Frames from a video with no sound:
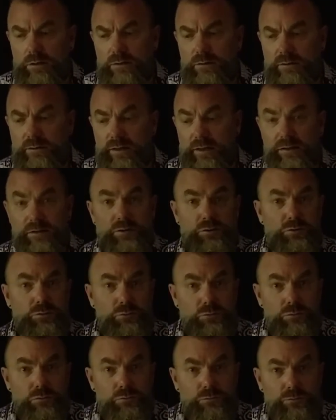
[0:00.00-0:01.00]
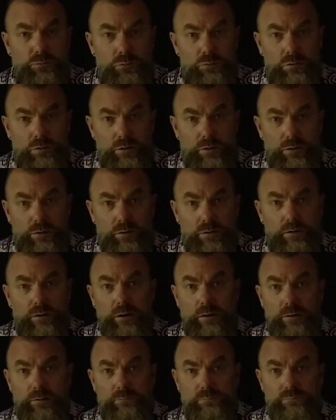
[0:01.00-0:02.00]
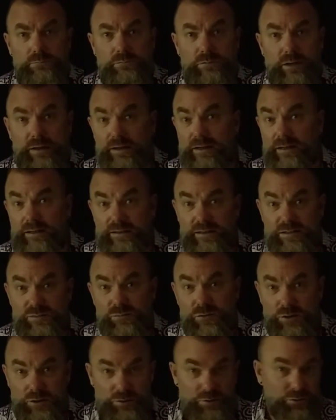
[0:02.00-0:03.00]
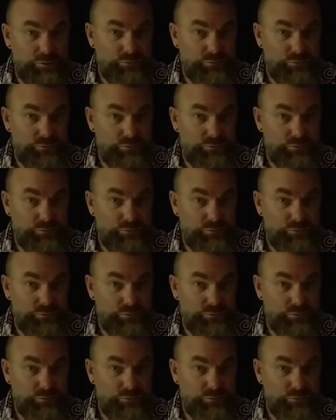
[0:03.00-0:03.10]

Thank you for liking this video.